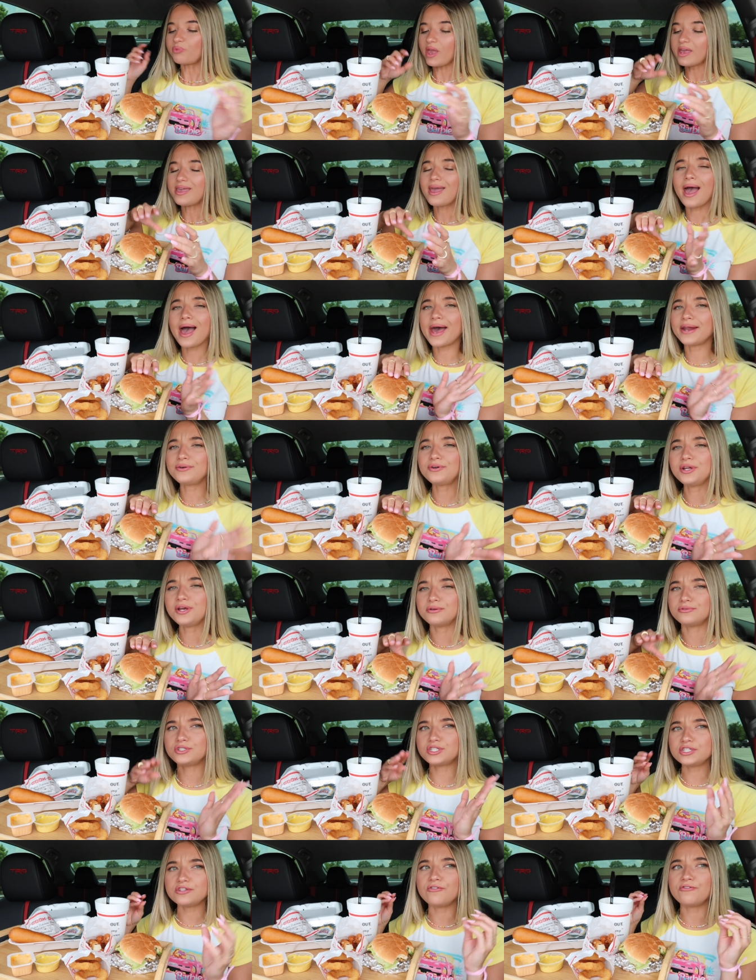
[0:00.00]
Yeah, I don't know,
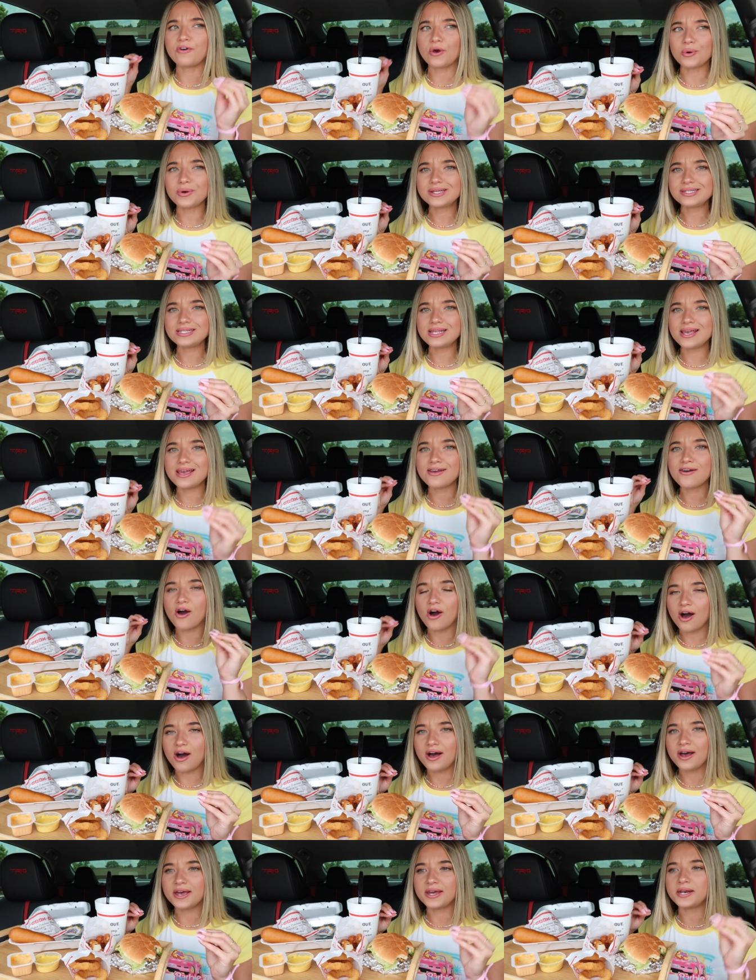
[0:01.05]
just focusing
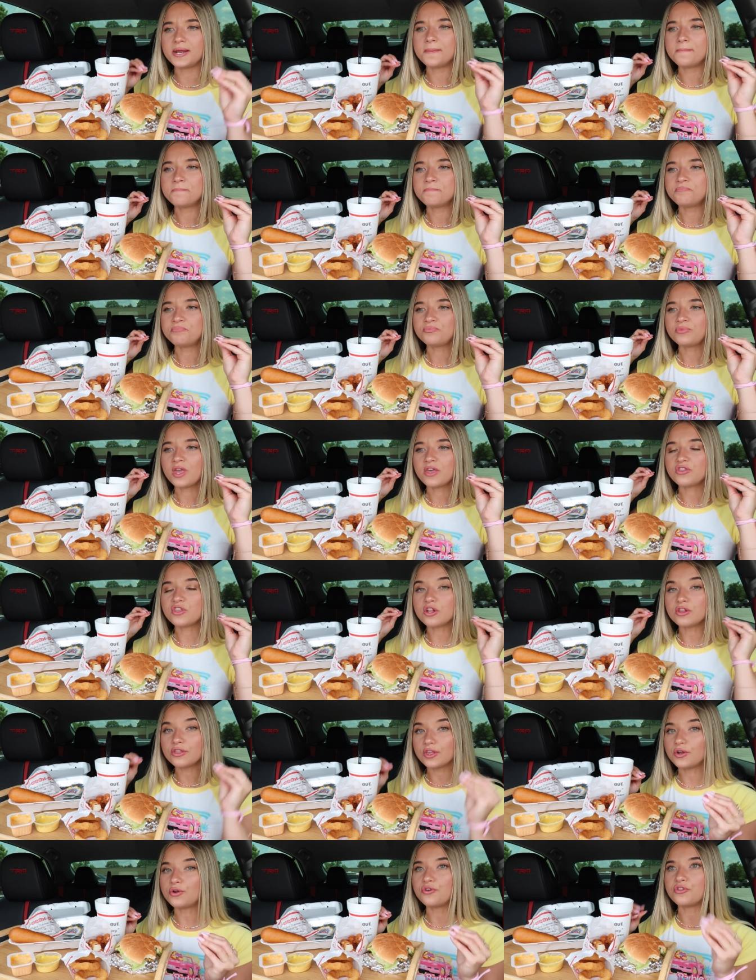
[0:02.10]
on the
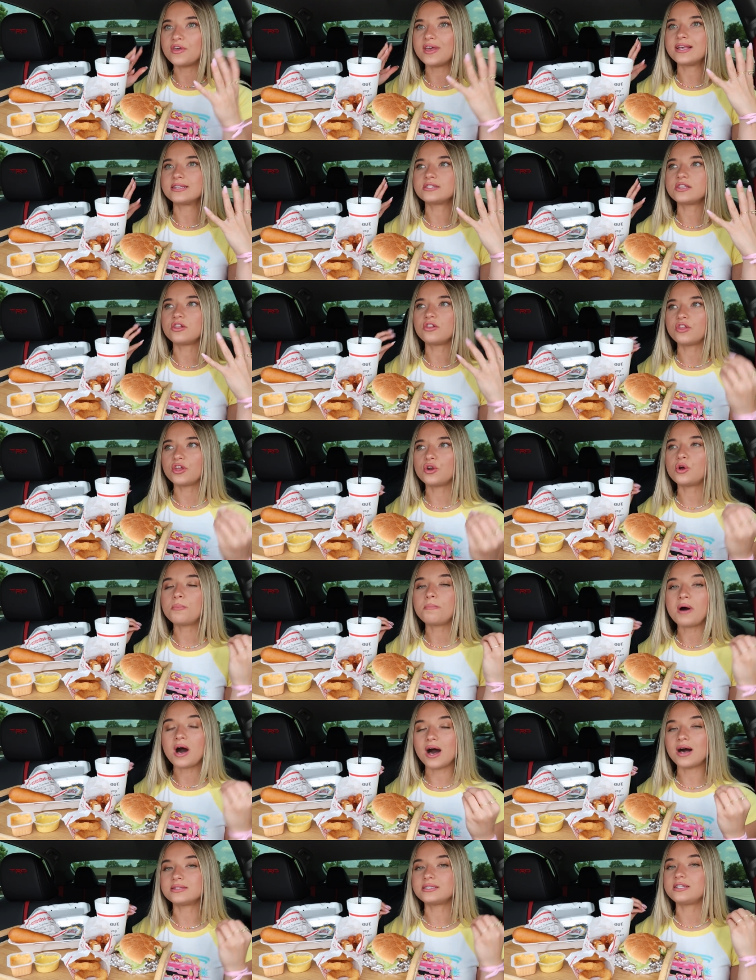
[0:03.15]
little things, the little
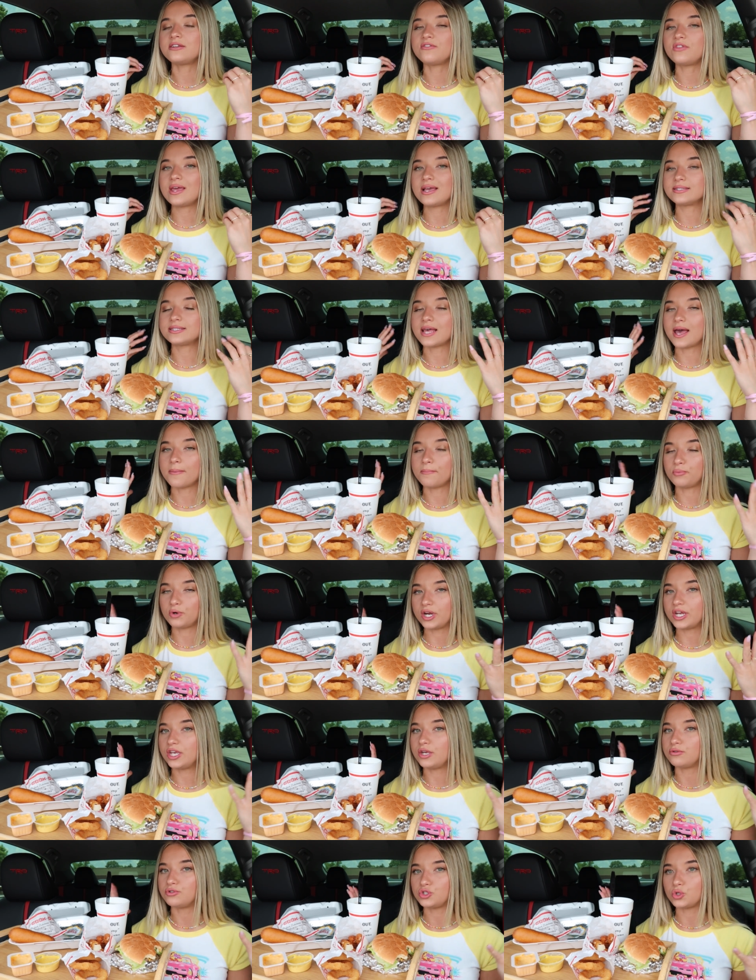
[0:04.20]
positive things that
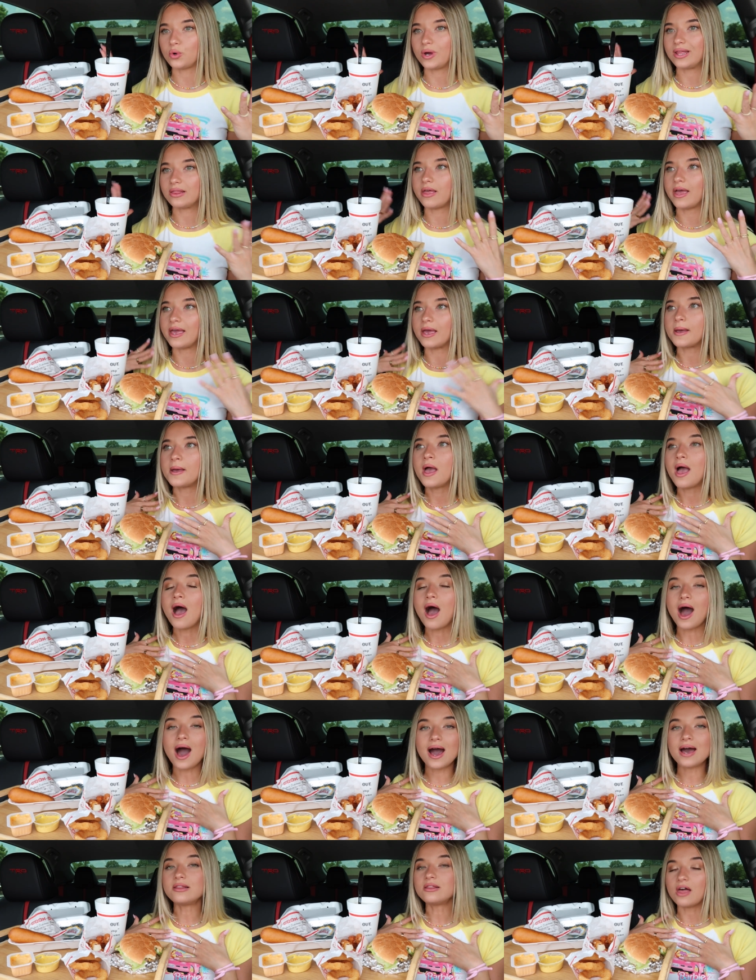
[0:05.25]
bring you joy. Like,
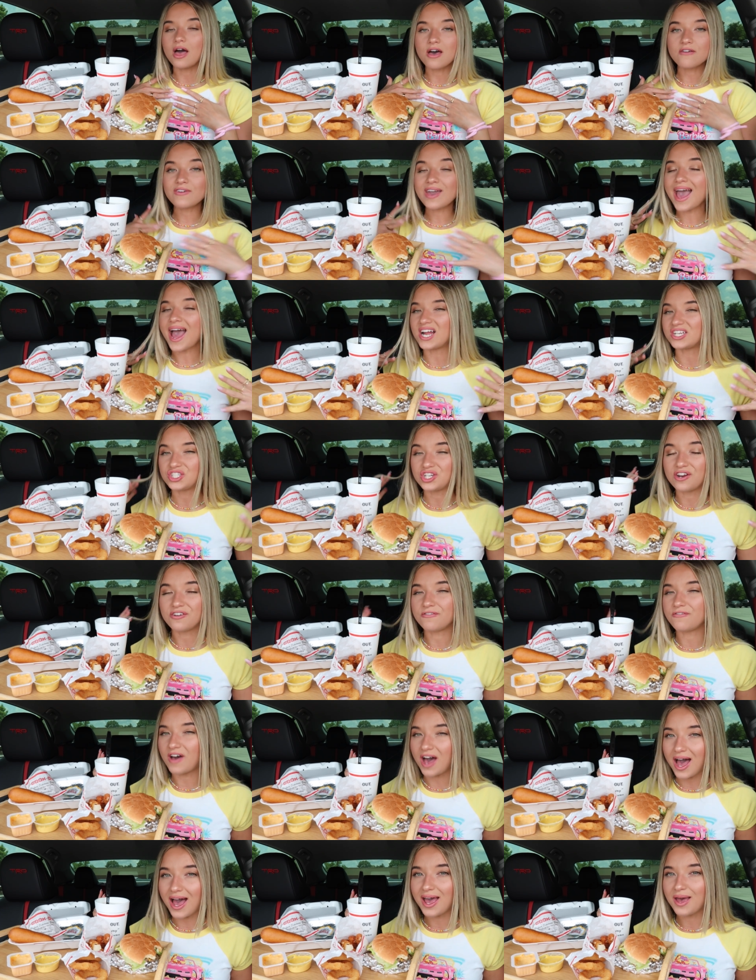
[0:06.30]
I love catching a
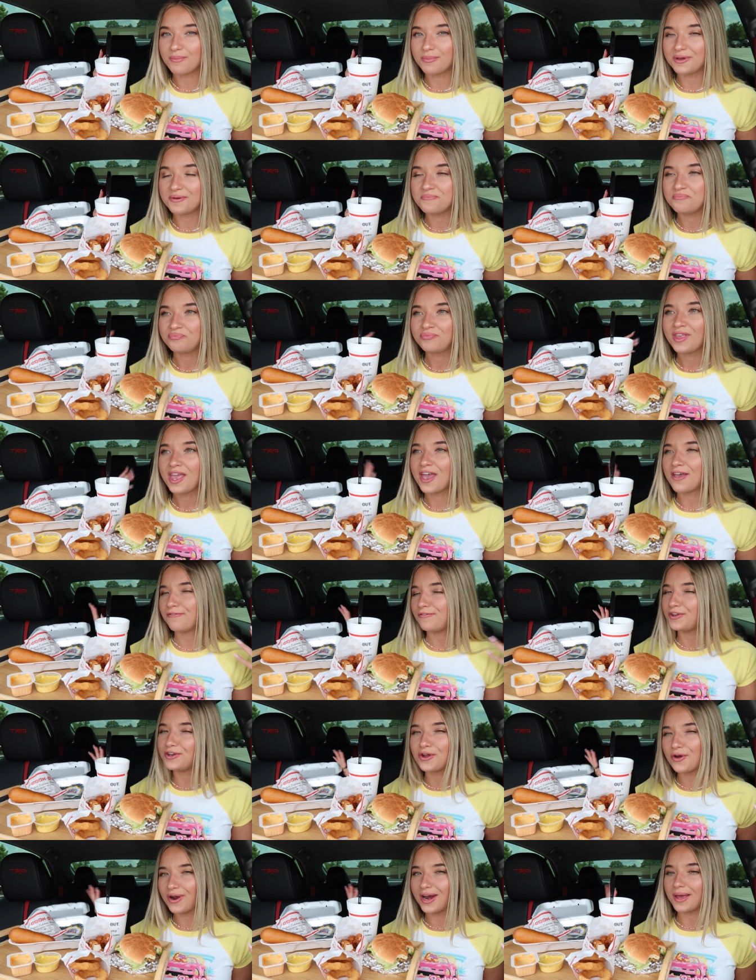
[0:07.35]
vibe, if
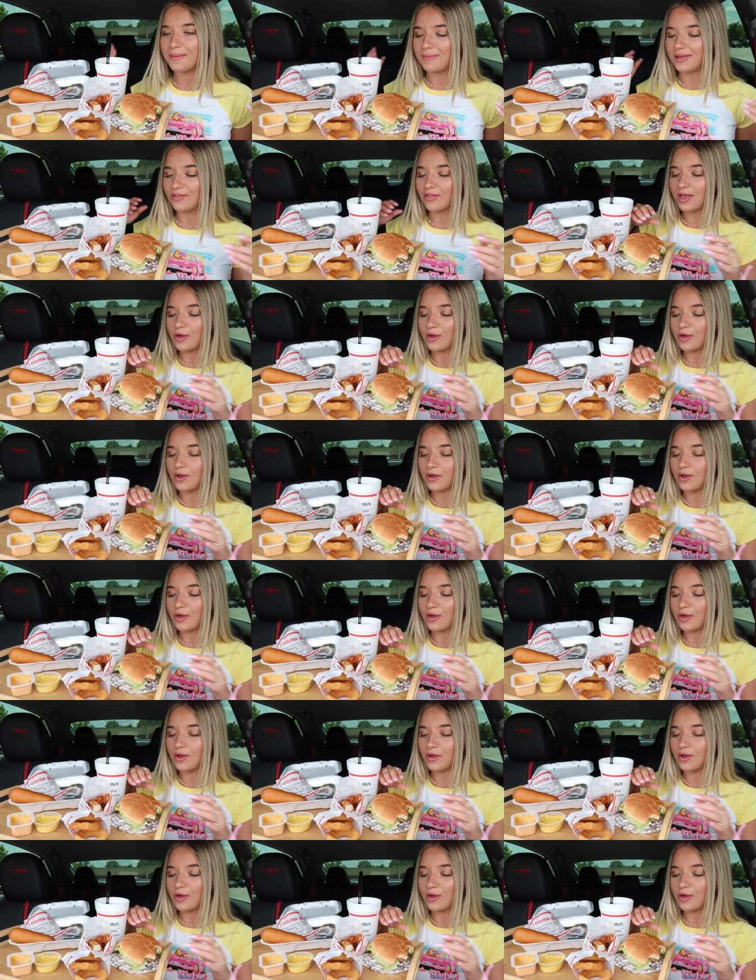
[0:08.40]
you know what I mean.